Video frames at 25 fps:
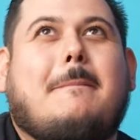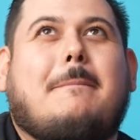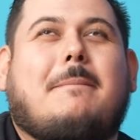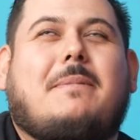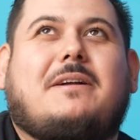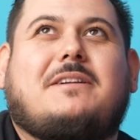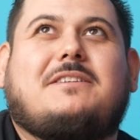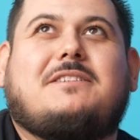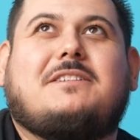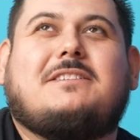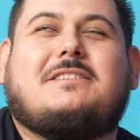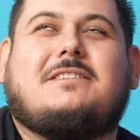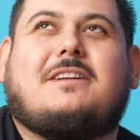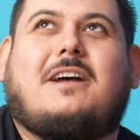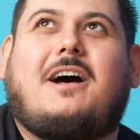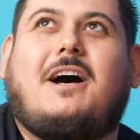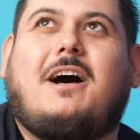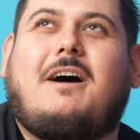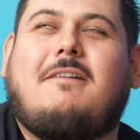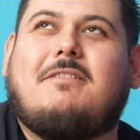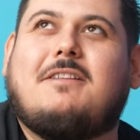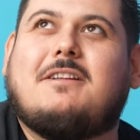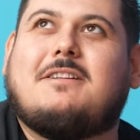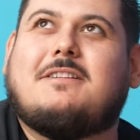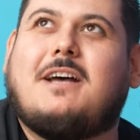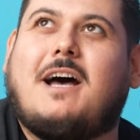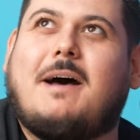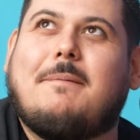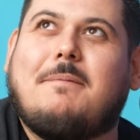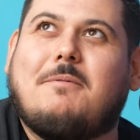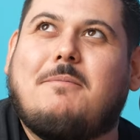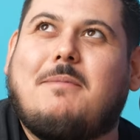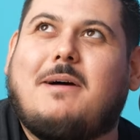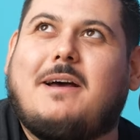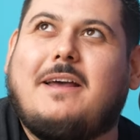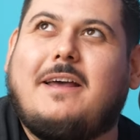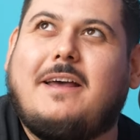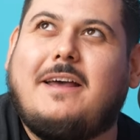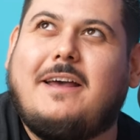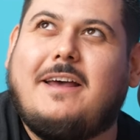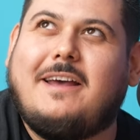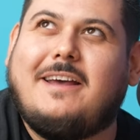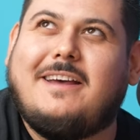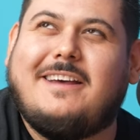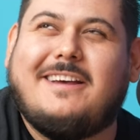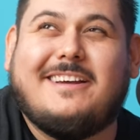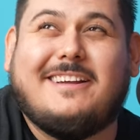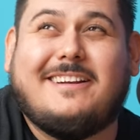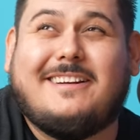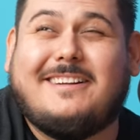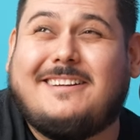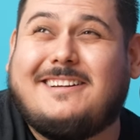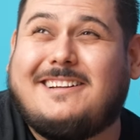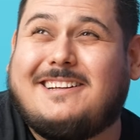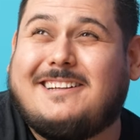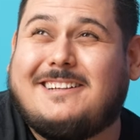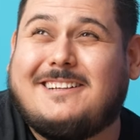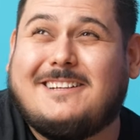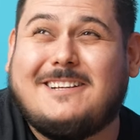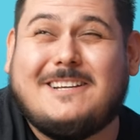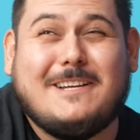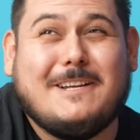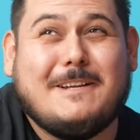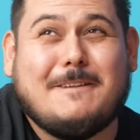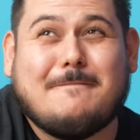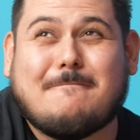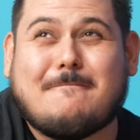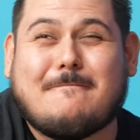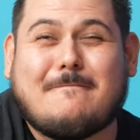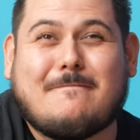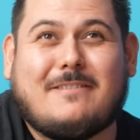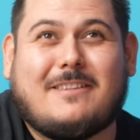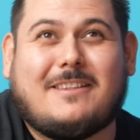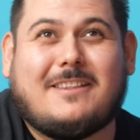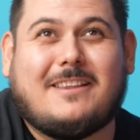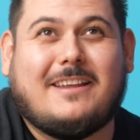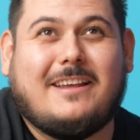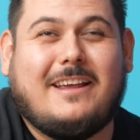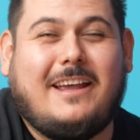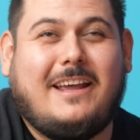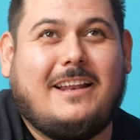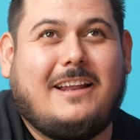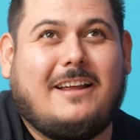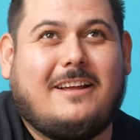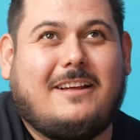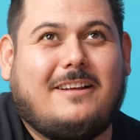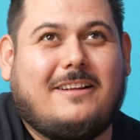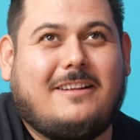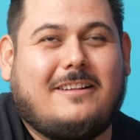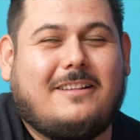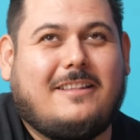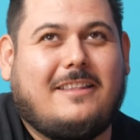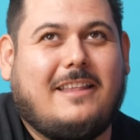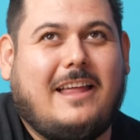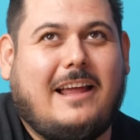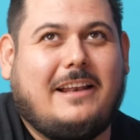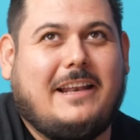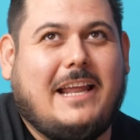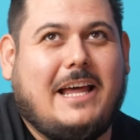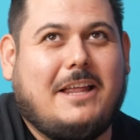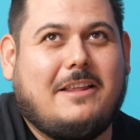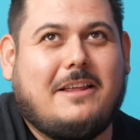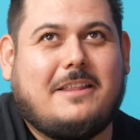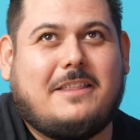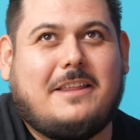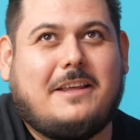but just off the top of my head, and uh, like now that I